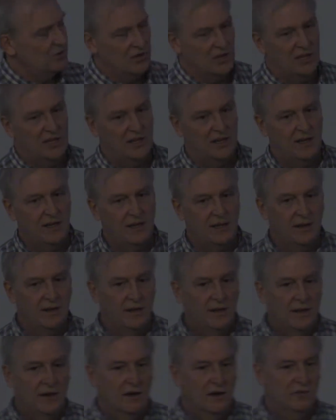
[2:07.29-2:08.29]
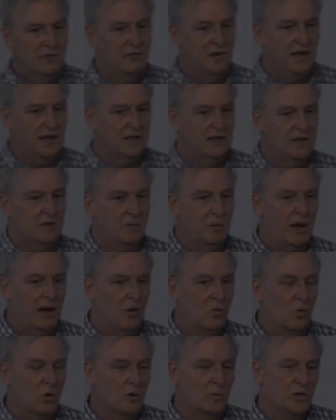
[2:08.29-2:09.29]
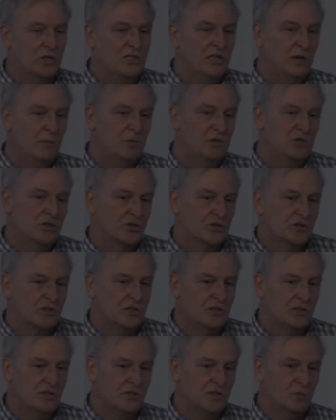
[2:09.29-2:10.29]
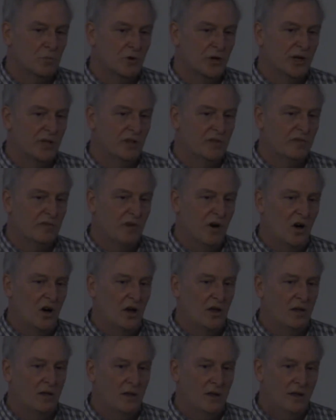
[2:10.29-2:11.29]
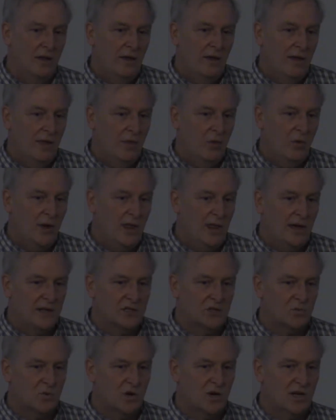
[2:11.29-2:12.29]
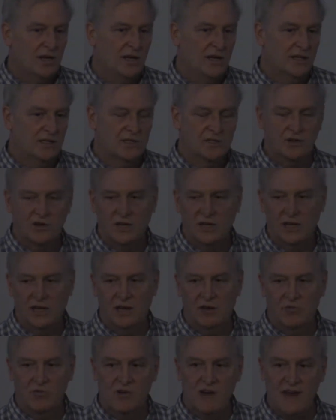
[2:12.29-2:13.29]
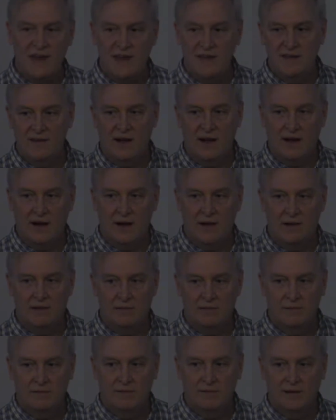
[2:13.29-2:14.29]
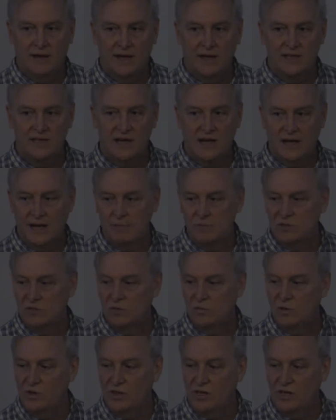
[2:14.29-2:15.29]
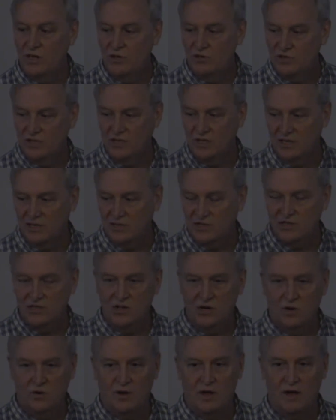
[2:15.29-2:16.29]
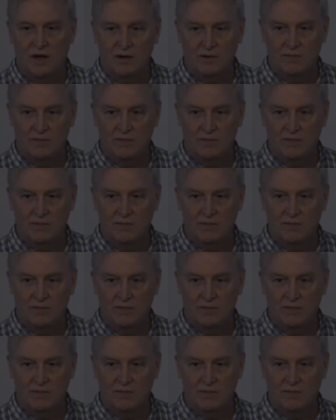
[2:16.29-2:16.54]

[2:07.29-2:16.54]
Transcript: getting affected by warmer temperatures in the spring and the fall. And the way that's working is they're getting rained on at times when they used to get snowed on.